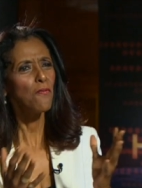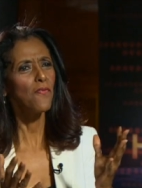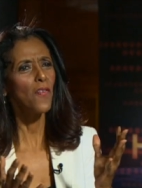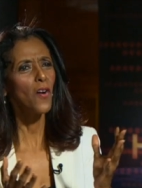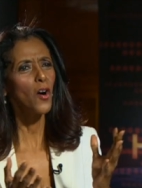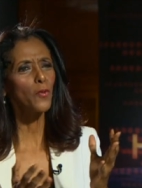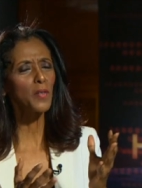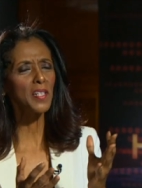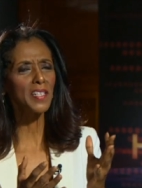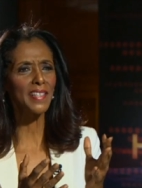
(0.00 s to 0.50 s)

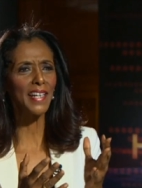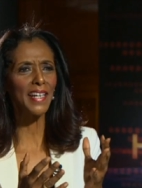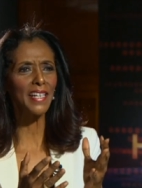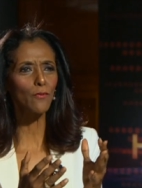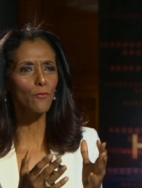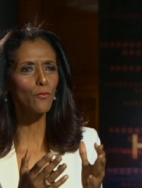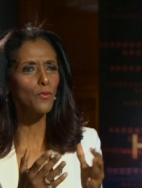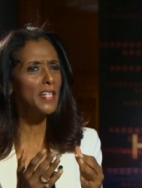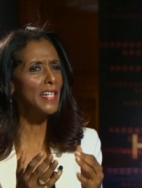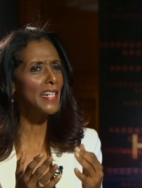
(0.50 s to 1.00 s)
far is
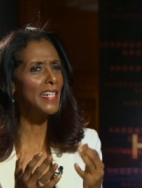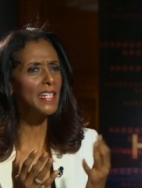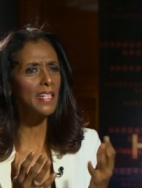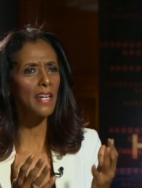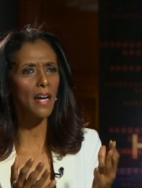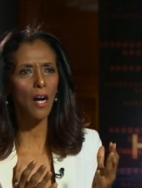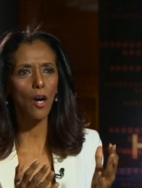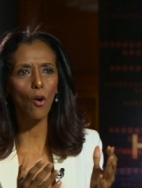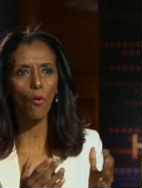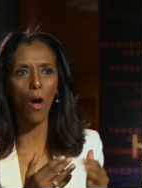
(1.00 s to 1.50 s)
that really
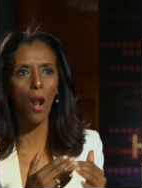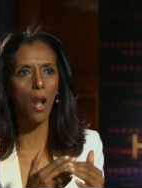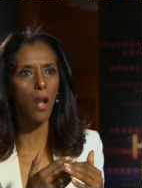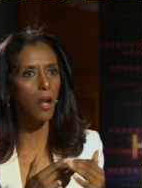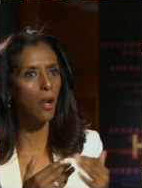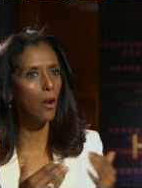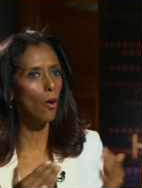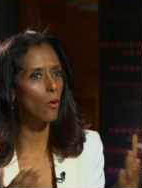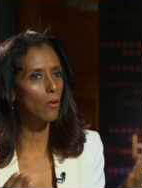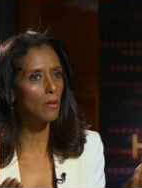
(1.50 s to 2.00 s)
now a
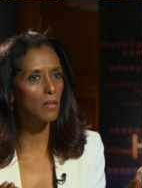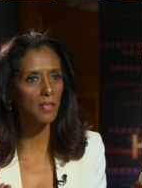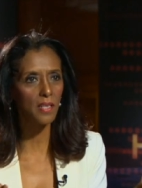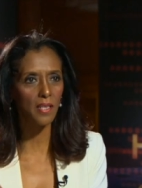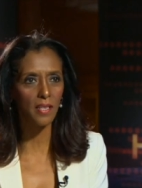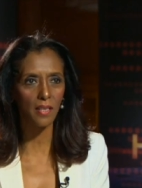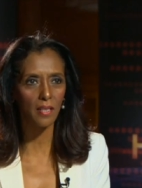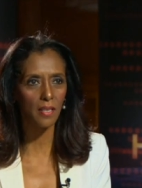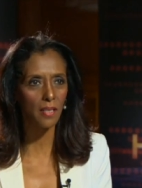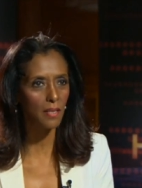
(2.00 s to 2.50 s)
long
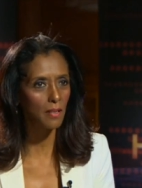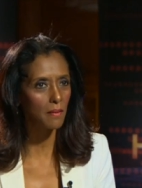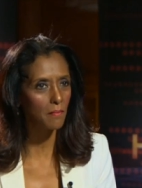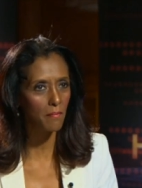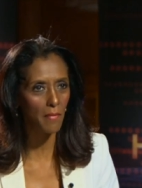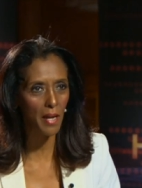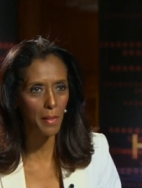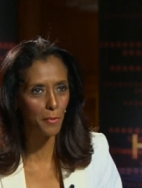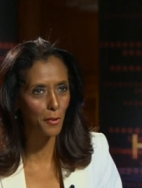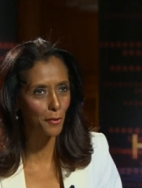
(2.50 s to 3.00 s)
distant
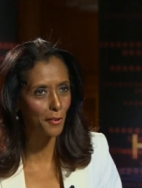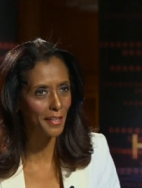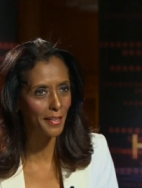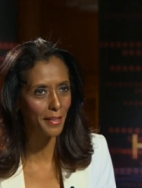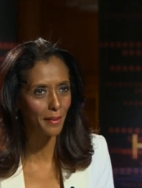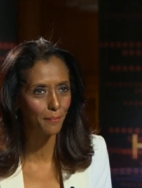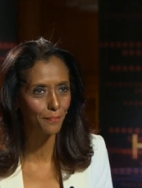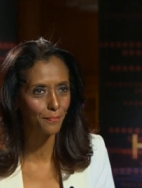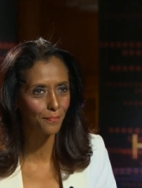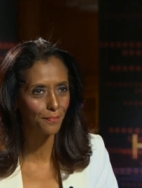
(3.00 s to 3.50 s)
memory?